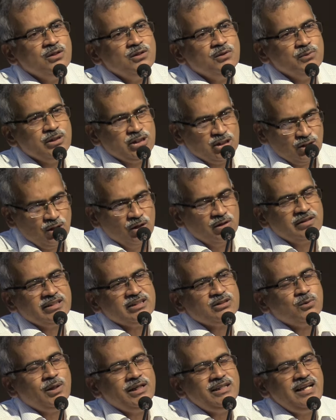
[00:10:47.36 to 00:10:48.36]
which
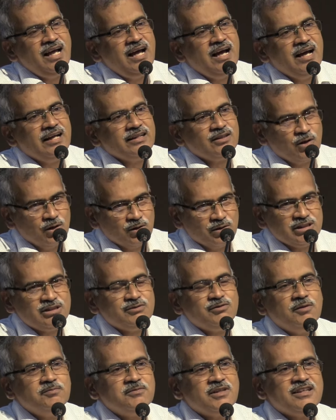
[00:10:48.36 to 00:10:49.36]
Congress won, and Congress
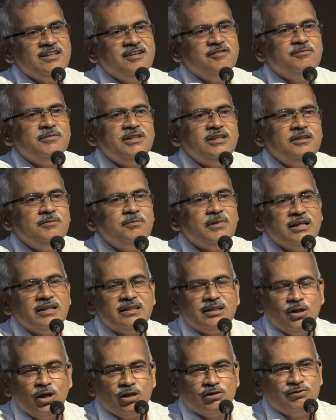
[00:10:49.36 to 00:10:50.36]
formed the government,
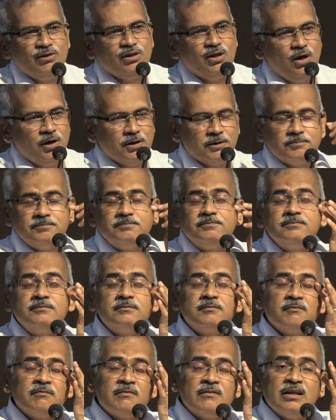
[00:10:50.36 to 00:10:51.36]
but not for long.
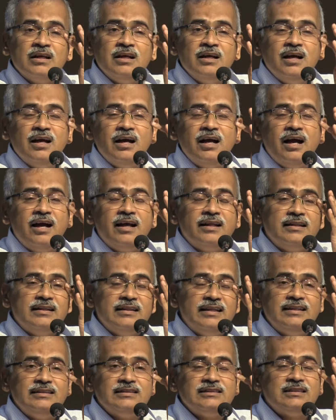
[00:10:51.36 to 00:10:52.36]

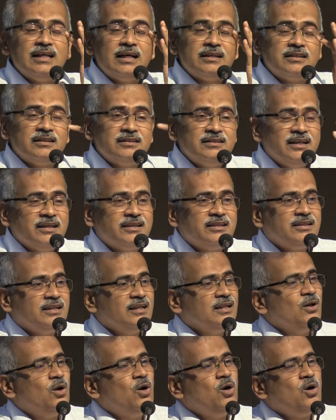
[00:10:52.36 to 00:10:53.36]
And then started
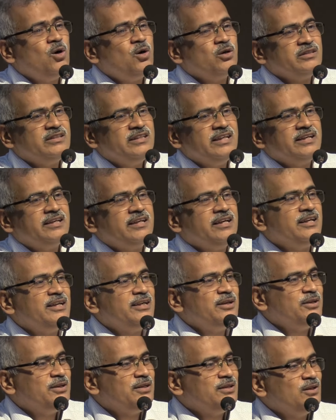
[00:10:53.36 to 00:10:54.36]
that long
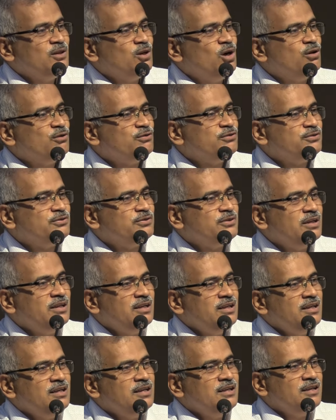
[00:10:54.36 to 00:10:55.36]
decade of
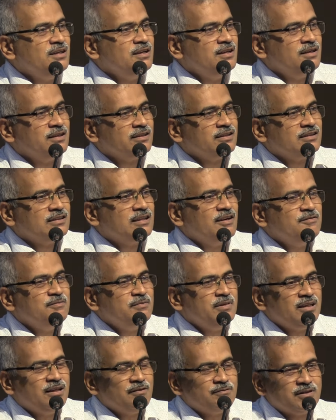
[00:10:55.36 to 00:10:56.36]

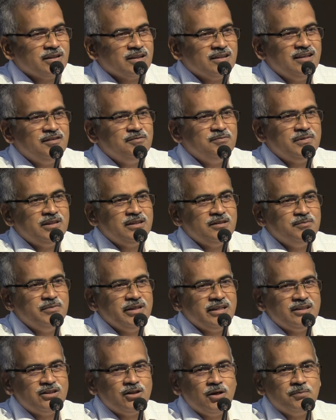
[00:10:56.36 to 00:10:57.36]
government after government
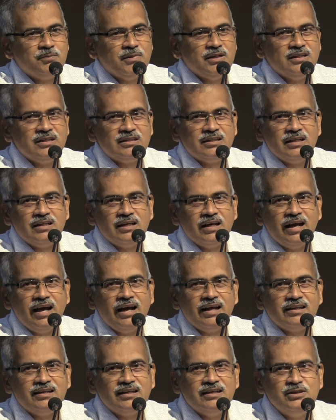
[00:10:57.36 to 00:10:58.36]
being toppled
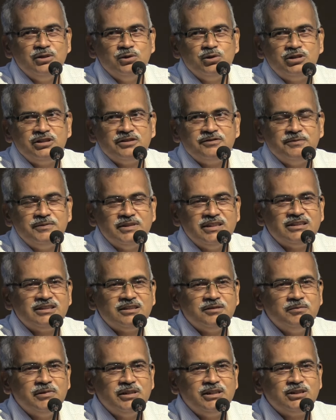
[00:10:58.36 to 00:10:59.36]
and a new chief
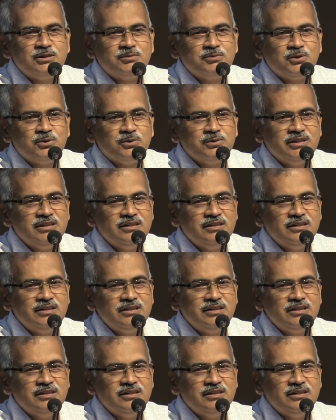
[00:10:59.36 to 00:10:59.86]
minister being thrown